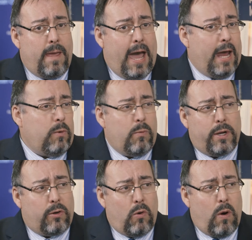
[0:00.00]
how do we want
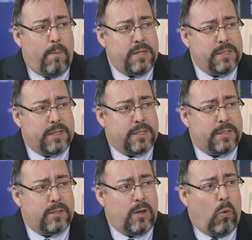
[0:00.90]
to grow our
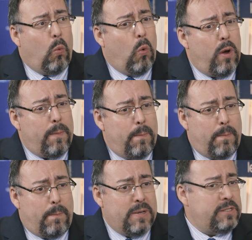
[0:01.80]
business? What
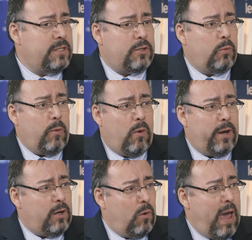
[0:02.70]
business do we want
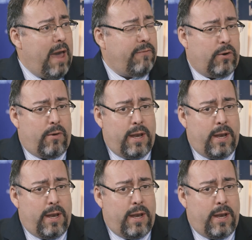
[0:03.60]
to go after?